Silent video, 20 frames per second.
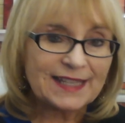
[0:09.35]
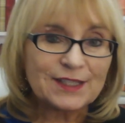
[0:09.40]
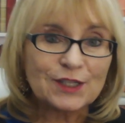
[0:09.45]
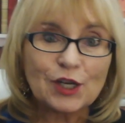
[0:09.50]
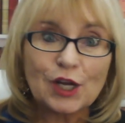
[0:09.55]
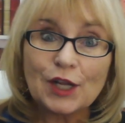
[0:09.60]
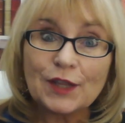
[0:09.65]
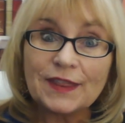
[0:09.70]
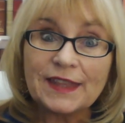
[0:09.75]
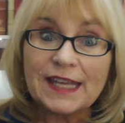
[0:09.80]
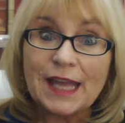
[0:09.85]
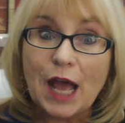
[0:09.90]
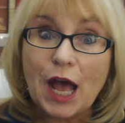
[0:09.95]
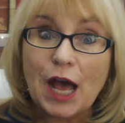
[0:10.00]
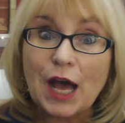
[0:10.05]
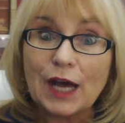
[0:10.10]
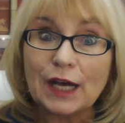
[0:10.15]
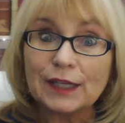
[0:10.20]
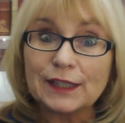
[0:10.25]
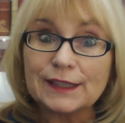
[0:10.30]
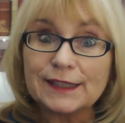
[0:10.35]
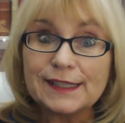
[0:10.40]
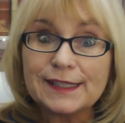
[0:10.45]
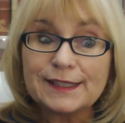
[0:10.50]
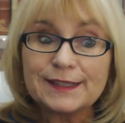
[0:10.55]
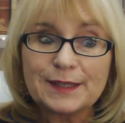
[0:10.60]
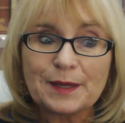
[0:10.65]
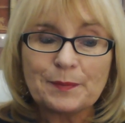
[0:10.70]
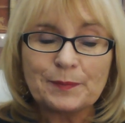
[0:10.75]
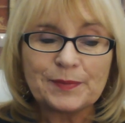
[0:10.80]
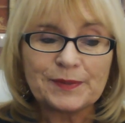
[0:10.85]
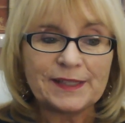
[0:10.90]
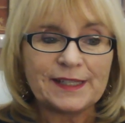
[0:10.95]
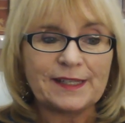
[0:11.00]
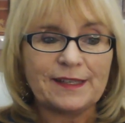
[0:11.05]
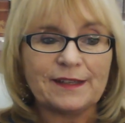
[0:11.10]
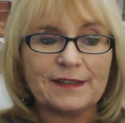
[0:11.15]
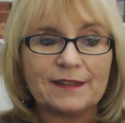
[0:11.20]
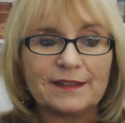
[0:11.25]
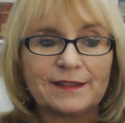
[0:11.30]
It's called The Ugly
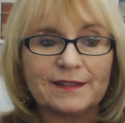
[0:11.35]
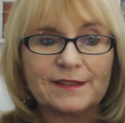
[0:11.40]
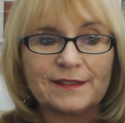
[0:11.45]
Dumpling.